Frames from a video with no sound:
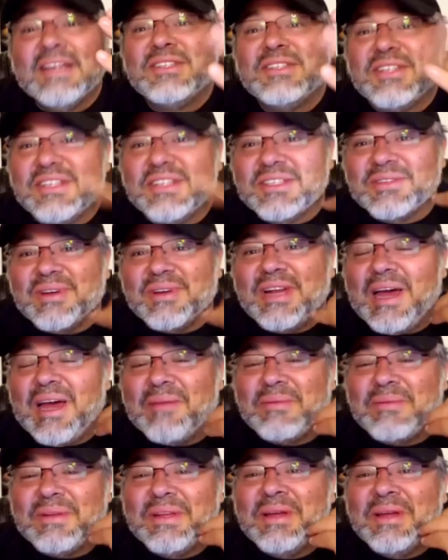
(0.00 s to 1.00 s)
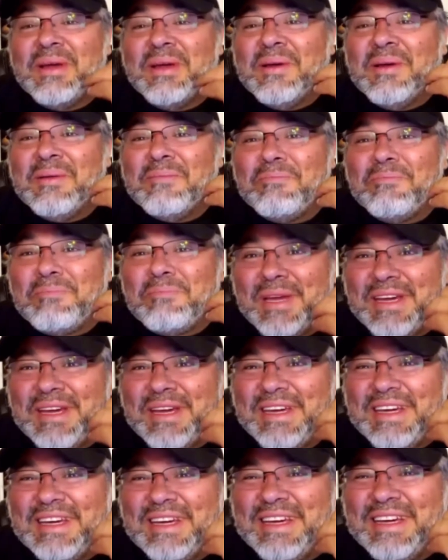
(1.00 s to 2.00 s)
so this is what happened.
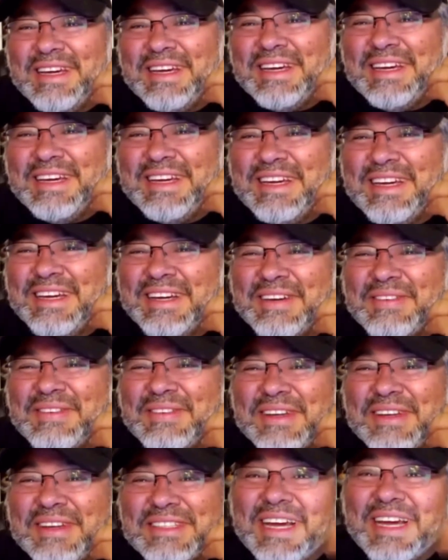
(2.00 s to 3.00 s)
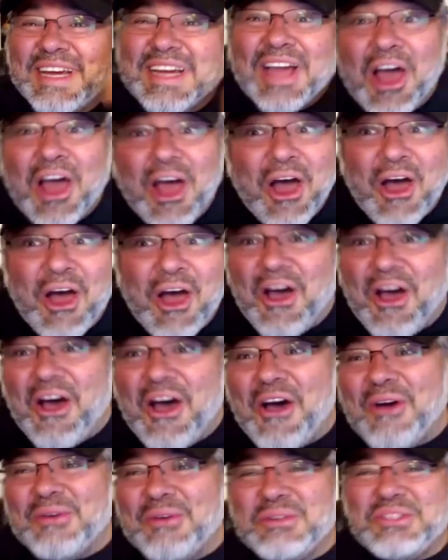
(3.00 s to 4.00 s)
Beep. I was like,
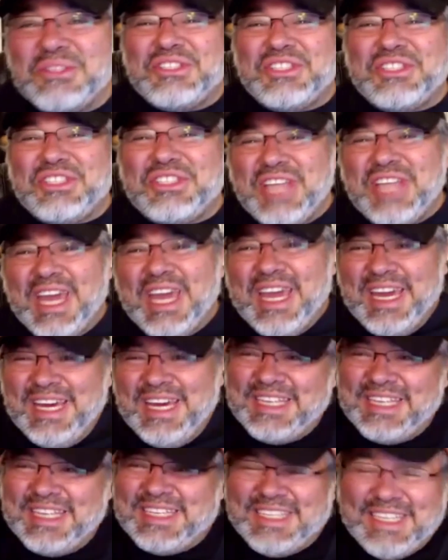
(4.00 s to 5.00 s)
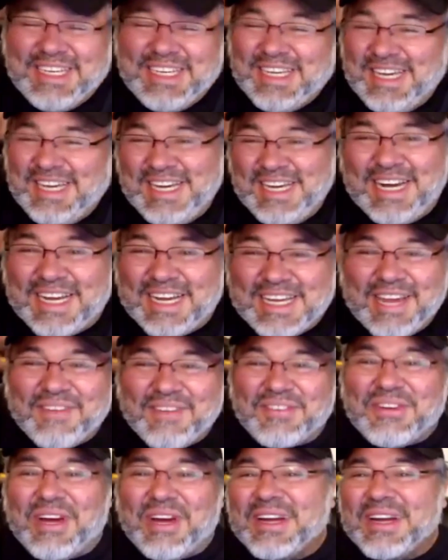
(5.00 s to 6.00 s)
oh, shit. And I
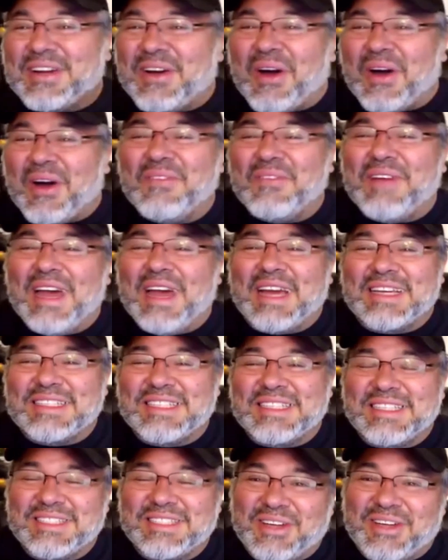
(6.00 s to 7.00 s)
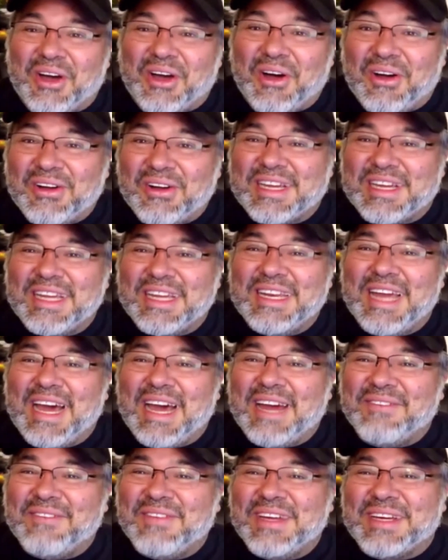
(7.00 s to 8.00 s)
kept trying to call back because his call
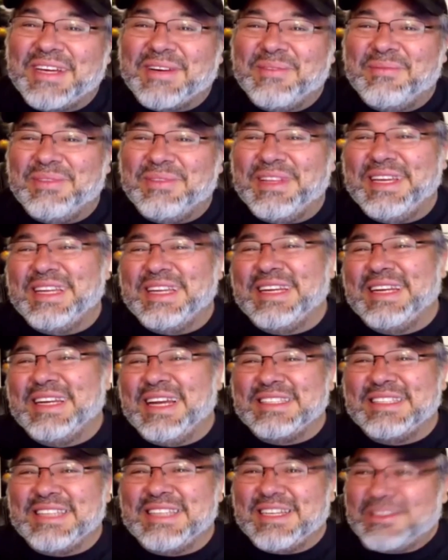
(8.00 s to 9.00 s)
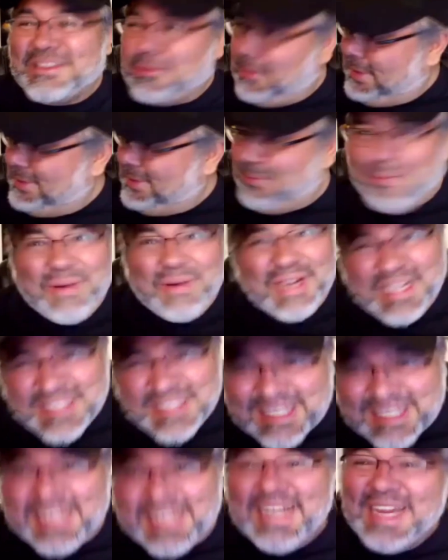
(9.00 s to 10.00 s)
cannot be completed as the other way.
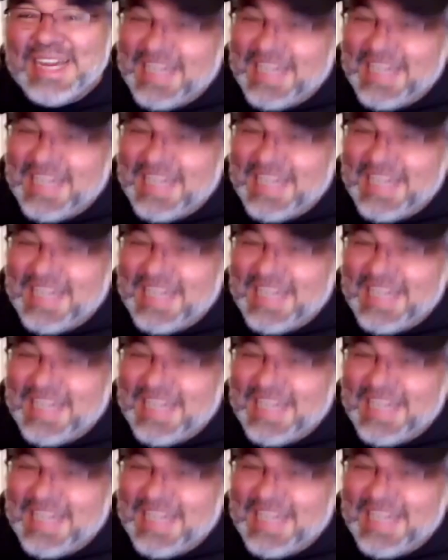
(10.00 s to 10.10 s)
What the